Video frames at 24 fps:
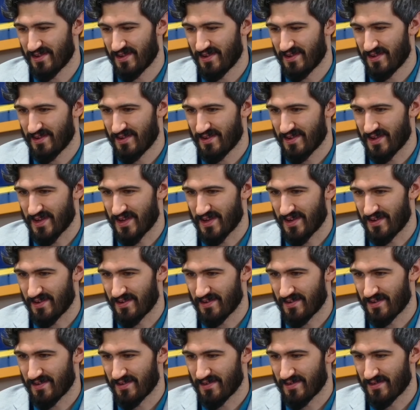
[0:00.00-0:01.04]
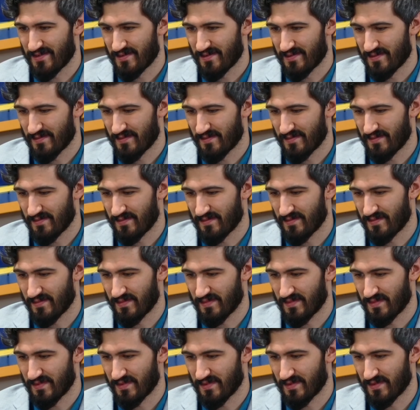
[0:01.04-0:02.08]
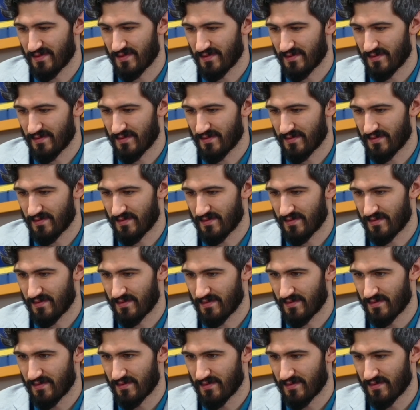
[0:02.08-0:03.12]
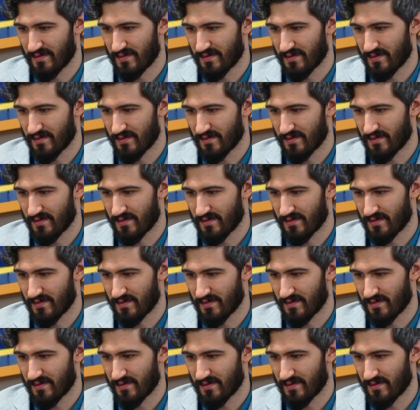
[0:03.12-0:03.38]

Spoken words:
Nothing is said.